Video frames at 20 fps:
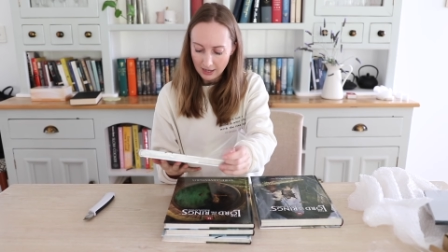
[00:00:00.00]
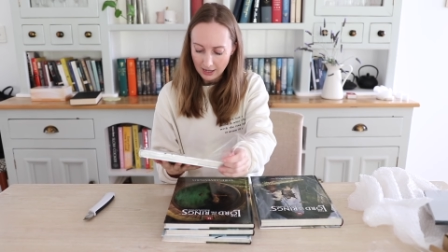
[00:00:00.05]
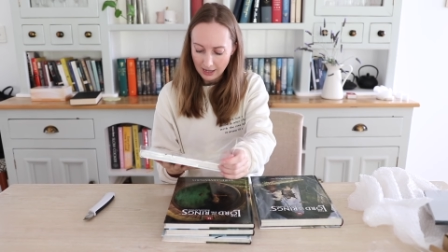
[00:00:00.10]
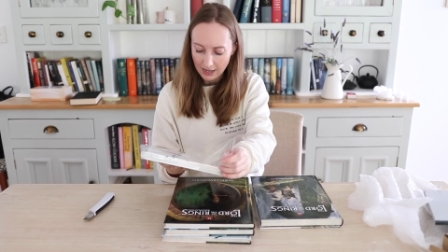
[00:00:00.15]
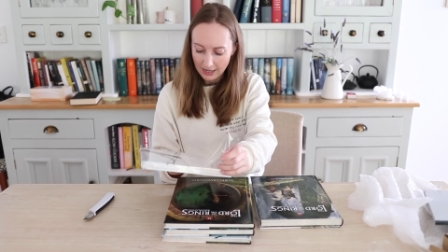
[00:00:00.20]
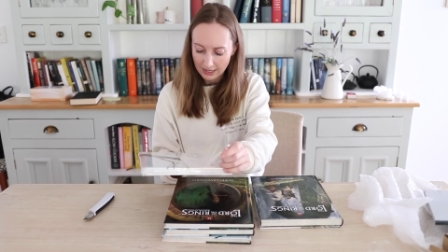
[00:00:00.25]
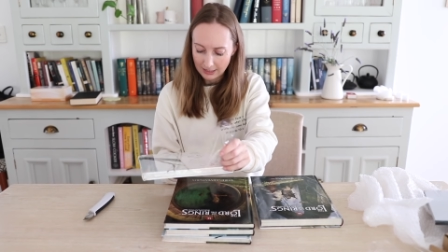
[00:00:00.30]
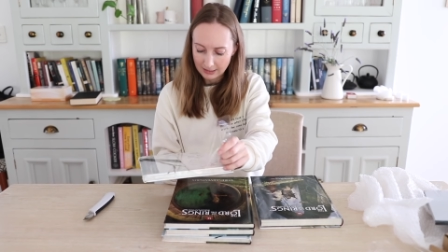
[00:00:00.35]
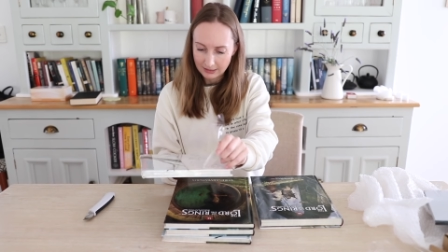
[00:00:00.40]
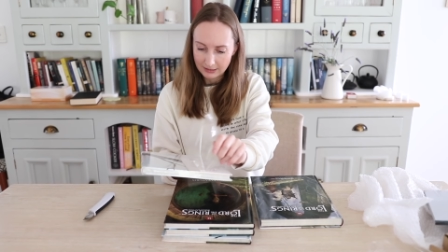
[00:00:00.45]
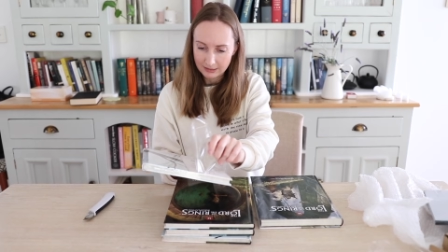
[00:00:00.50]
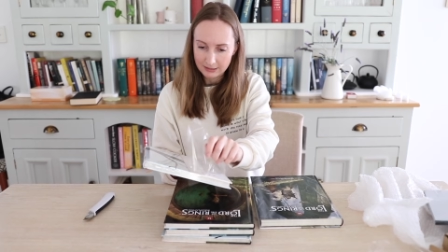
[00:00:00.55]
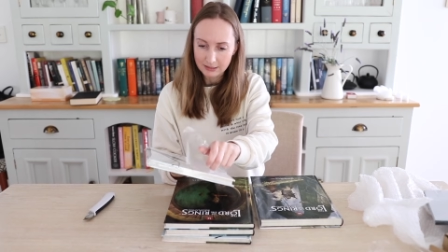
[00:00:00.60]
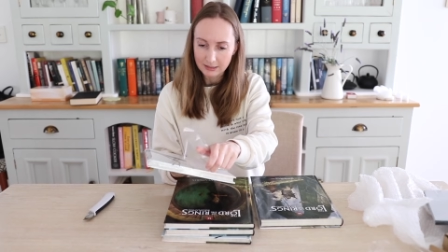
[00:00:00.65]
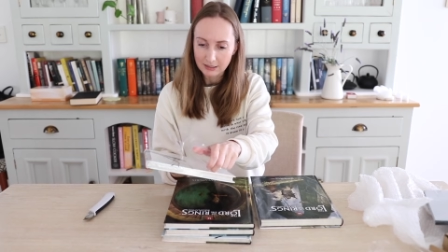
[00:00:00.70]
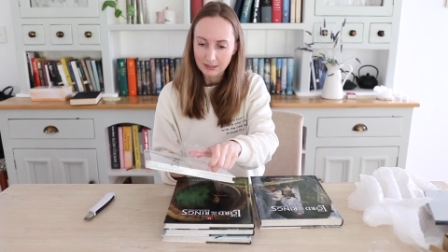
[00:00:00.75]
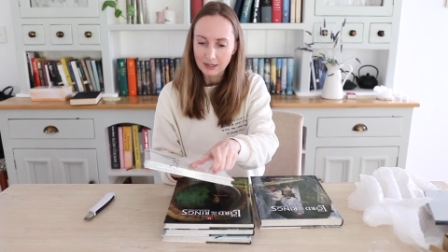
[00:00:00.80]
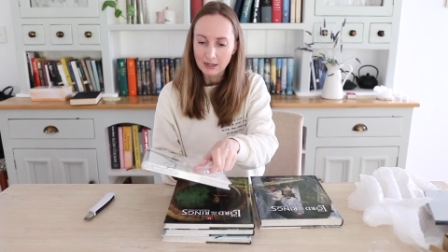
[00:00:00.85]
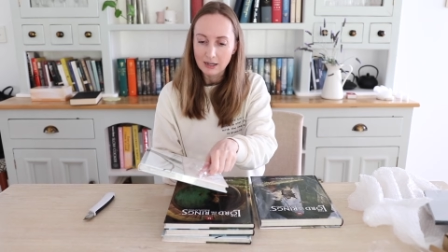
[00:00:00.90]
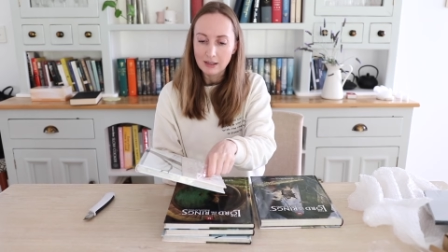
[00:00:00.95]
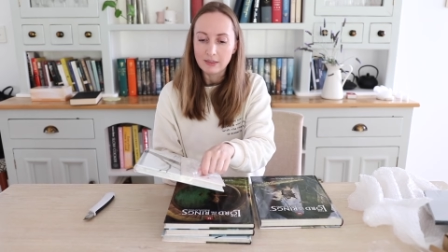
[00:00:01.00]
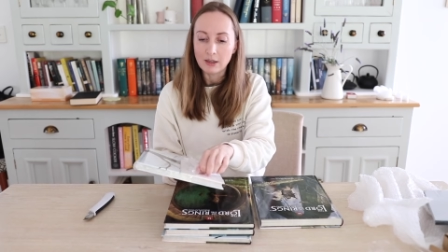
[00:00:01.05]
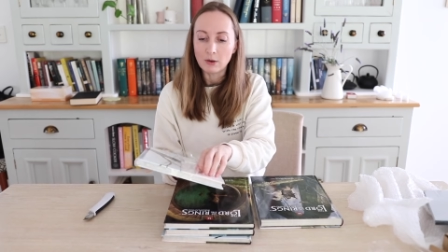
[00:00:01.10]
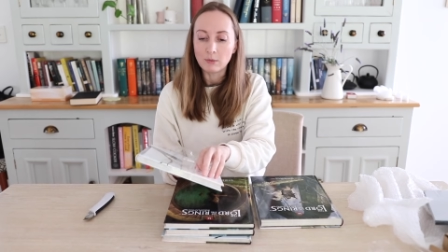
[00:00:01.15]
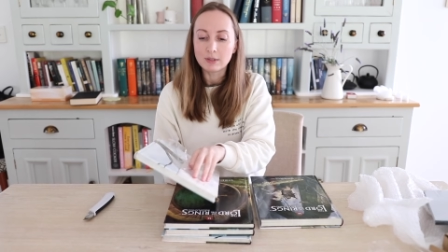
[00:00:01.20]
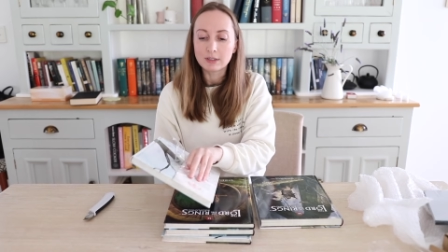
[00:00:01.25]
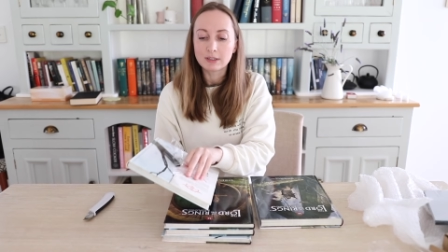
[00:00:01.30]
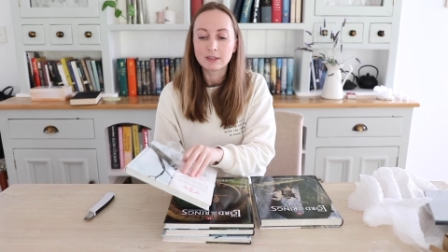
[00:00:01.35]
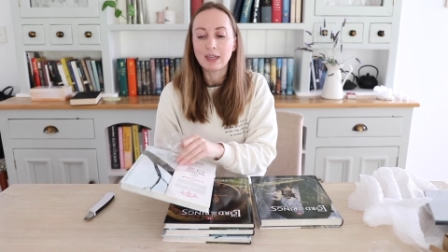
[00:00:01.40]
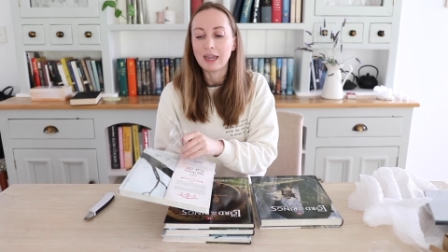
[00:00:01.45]
and
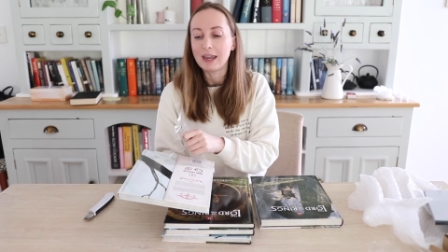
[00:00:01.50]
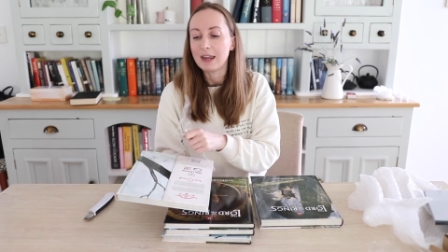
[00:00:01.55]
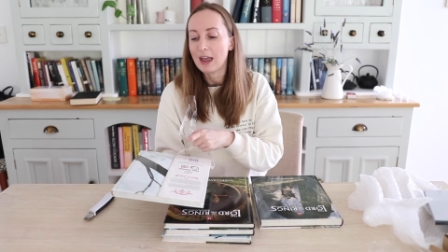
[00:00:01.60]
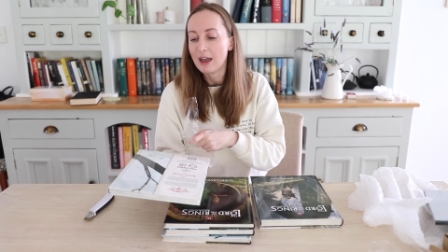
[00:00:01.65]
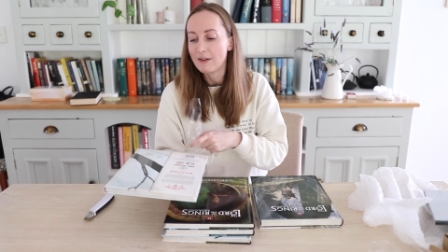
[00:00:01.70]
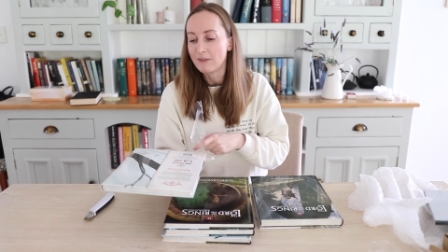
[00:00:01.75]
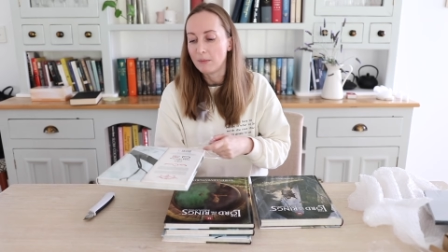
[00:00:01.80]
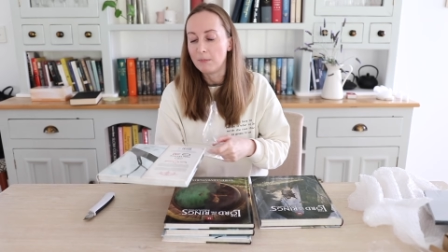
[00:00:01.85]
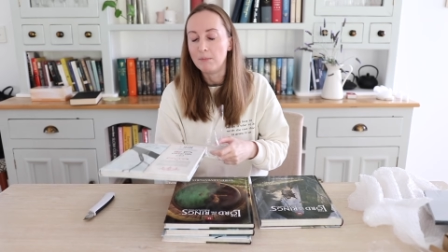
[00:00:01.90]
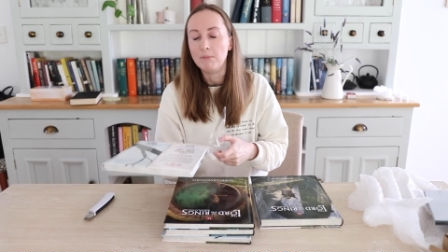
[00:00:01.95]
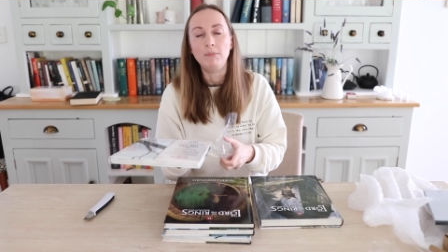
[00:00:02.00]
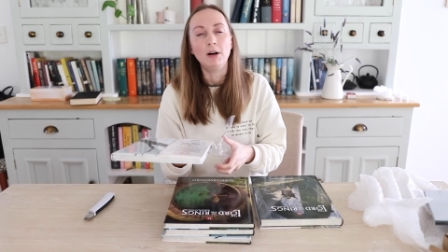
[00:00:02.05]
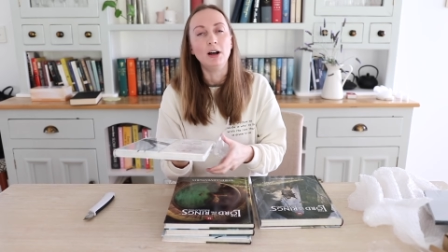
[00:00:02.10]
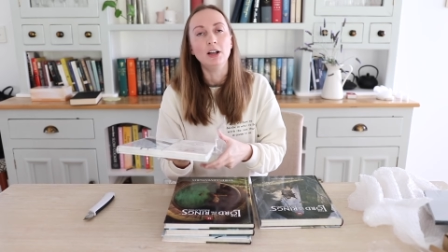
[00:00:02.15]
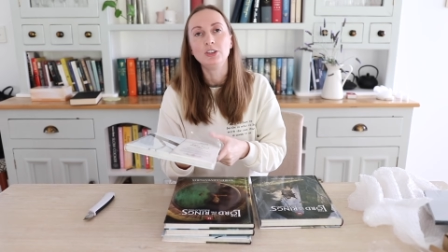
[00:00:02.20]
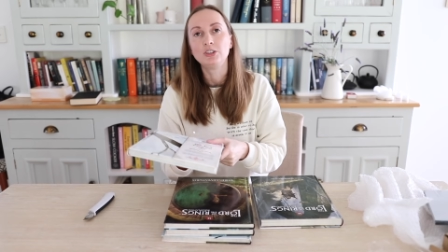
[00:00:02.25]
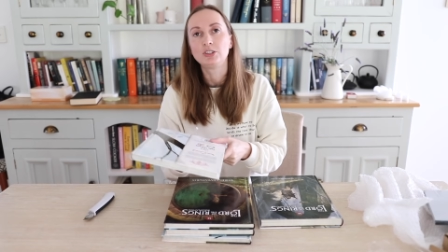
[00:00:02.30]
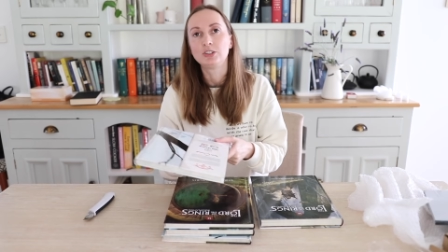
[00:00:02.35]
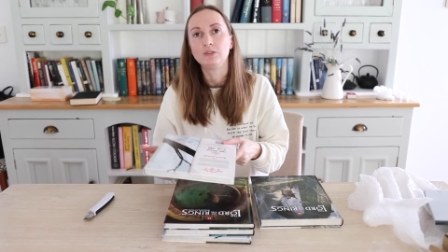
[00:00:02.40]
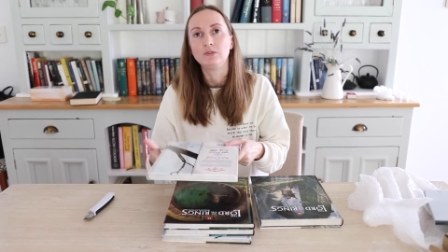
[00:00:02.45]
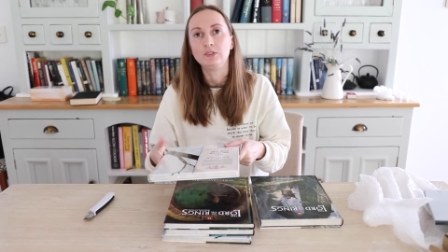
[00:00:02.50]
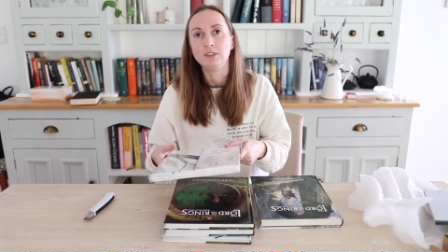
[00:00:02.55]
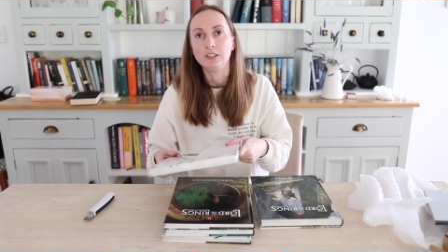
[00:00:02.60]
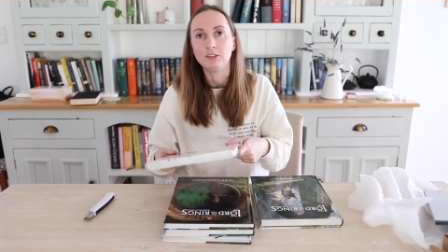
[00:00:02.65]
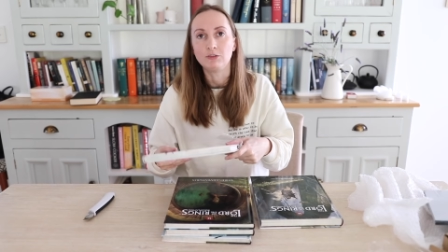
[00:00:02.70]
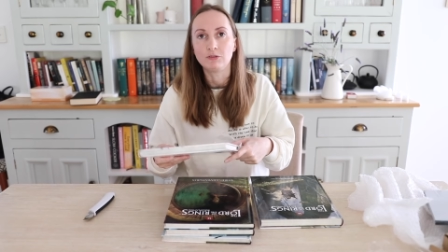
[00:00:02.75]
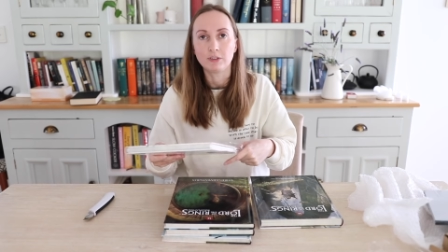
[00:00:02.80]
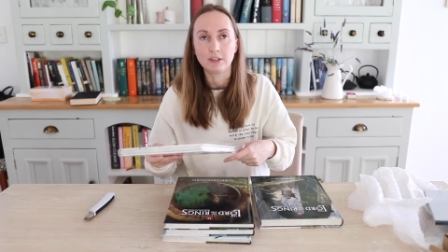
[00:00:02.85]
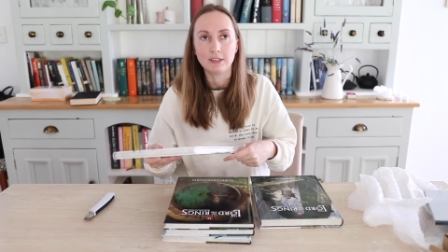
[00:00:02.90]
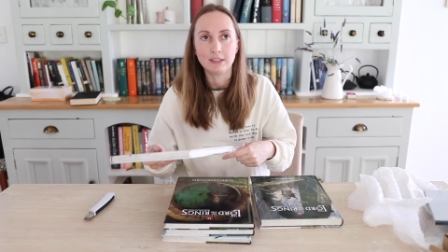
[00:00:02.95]
they have a bunch of
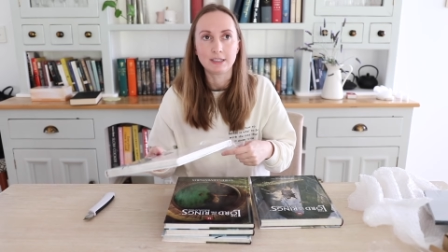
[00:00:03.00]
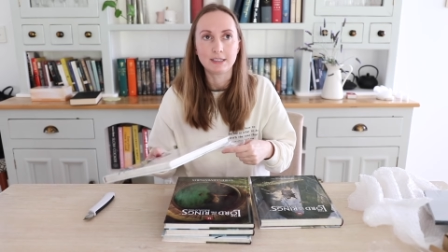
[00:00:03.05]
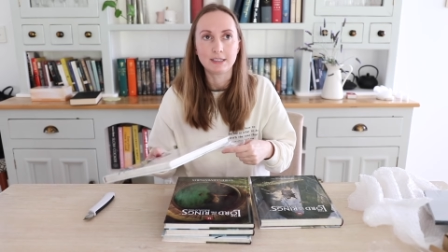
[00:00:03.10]
different